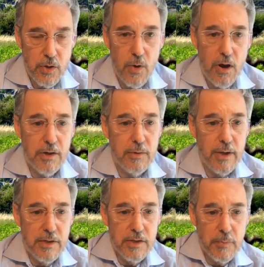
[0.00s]
hard to
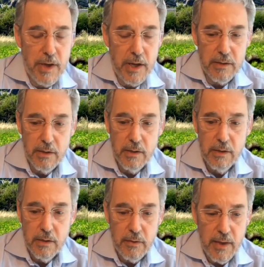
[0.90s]
anticipate
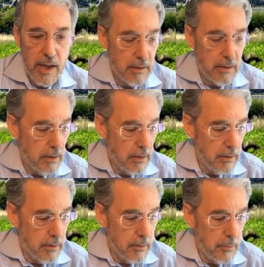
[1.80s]
that
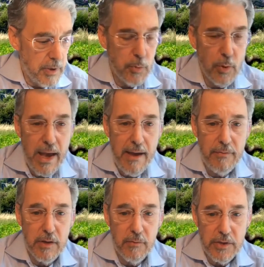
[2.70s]
people who have
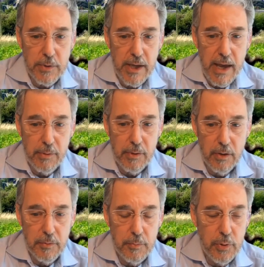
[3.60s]
the investment capital
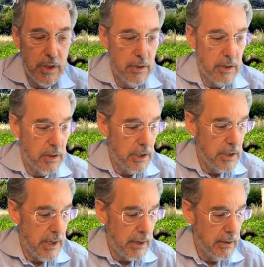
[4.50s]
to put into clean
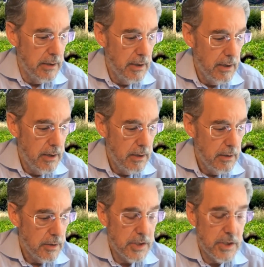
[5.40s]
tech,
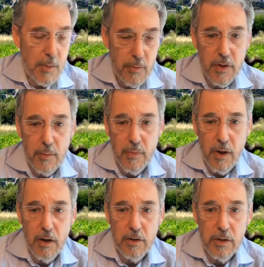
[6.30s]
some of them
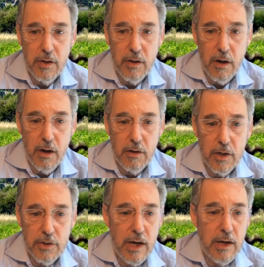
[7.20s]
are
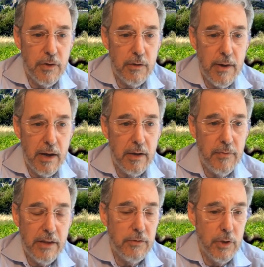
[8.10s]
trying to figure out if
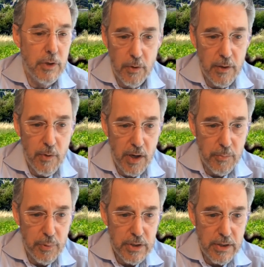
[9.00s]
that's really where they want to put their